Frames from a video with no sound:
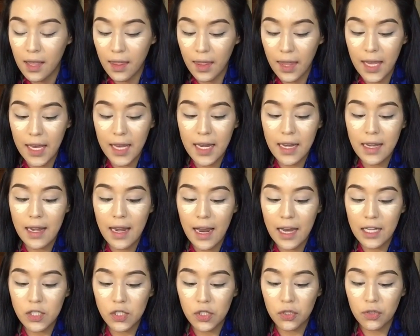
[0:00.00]
like
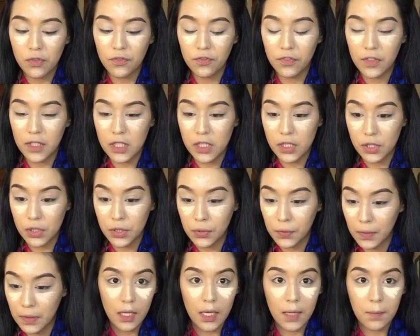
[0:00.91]
natural finish
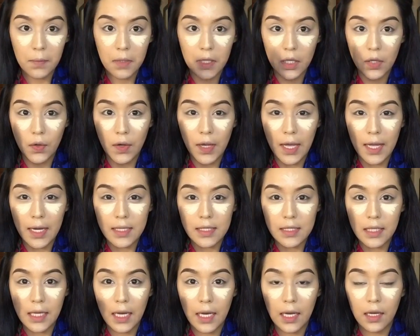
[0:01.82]
to it. I'm gonna go ahead
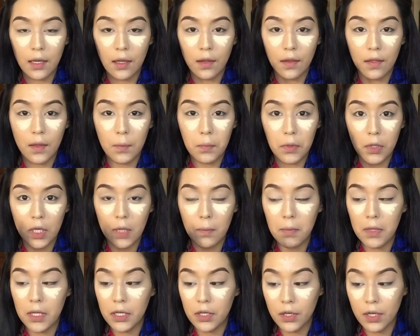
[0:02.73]
and take the Beauty
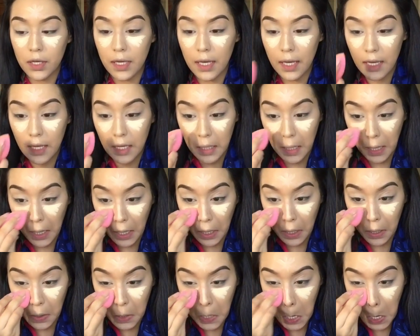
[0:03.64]
Blender again
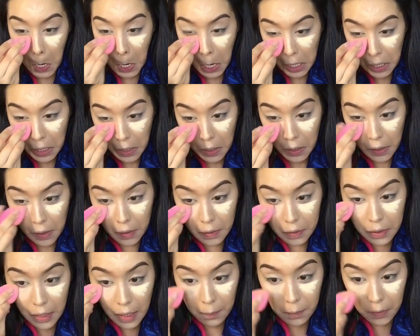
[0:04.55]
and
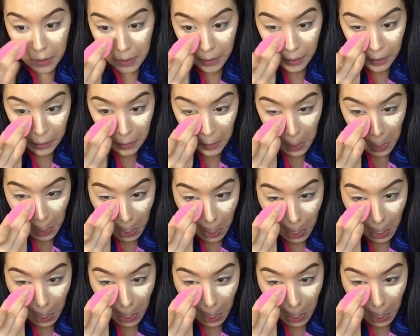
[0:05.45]
dab it in.